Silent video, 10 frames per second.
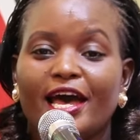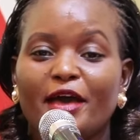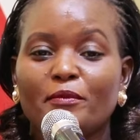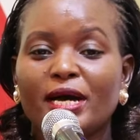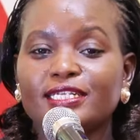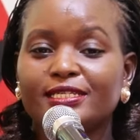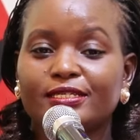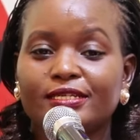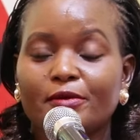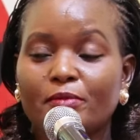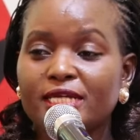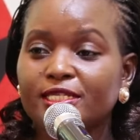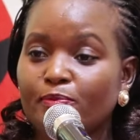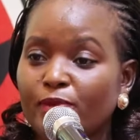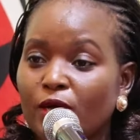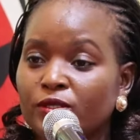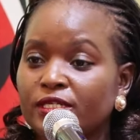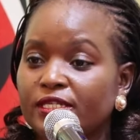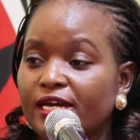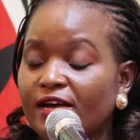I must
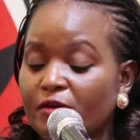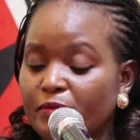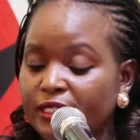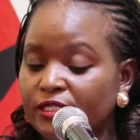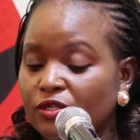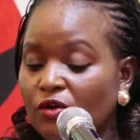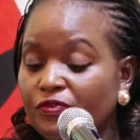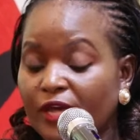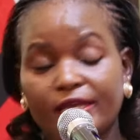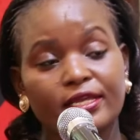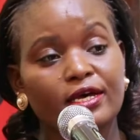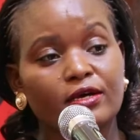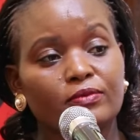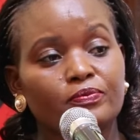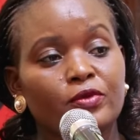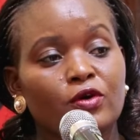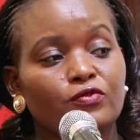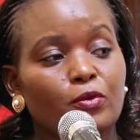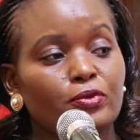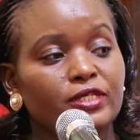applaud the government of Kenya
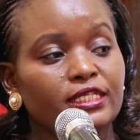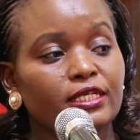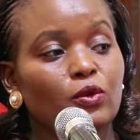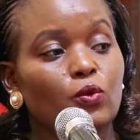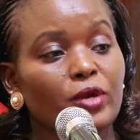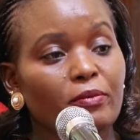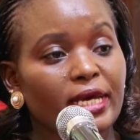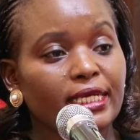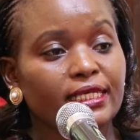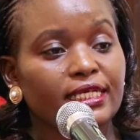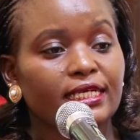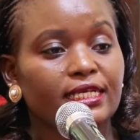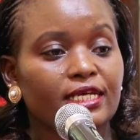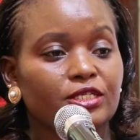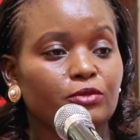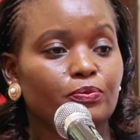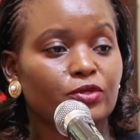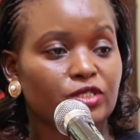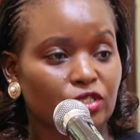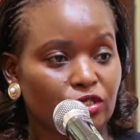for putting women in leadership
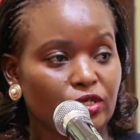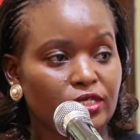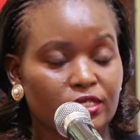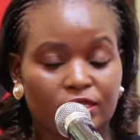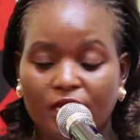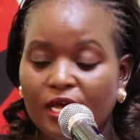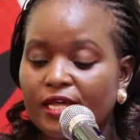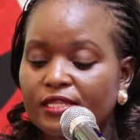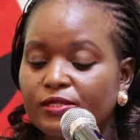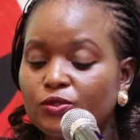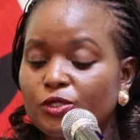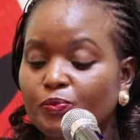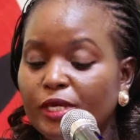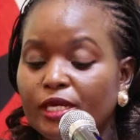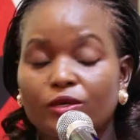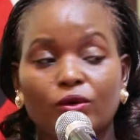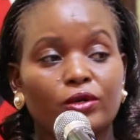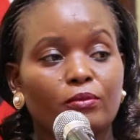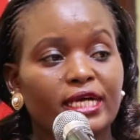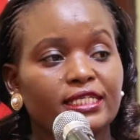positions to speak
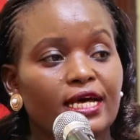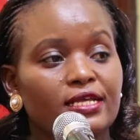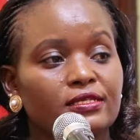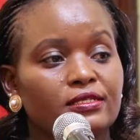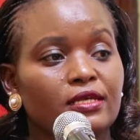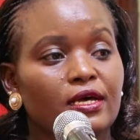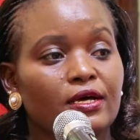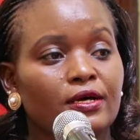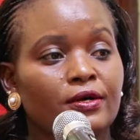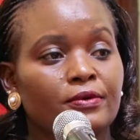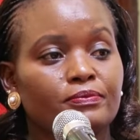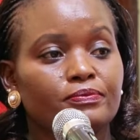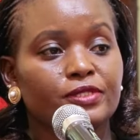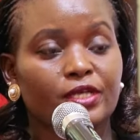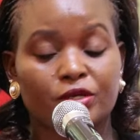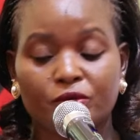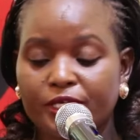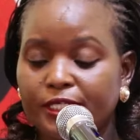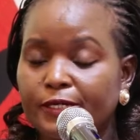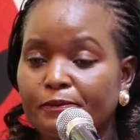on matters
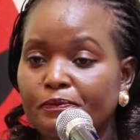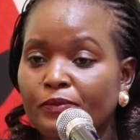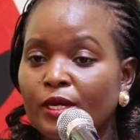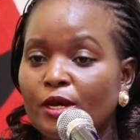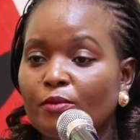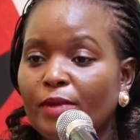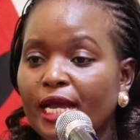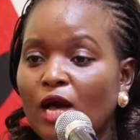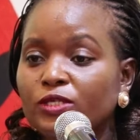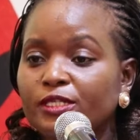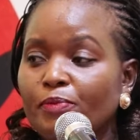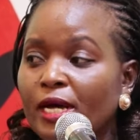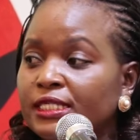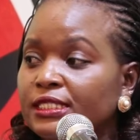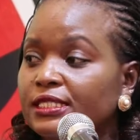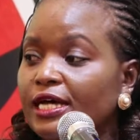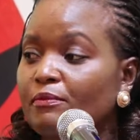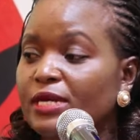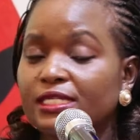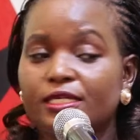security. My counterpart,
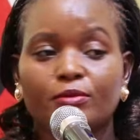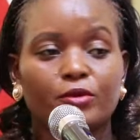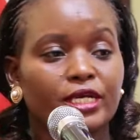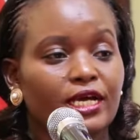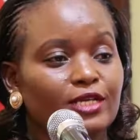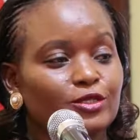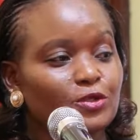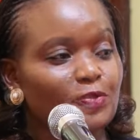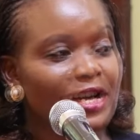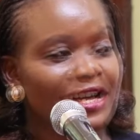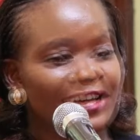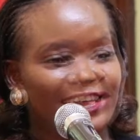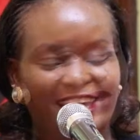Ambassador Monica Juma,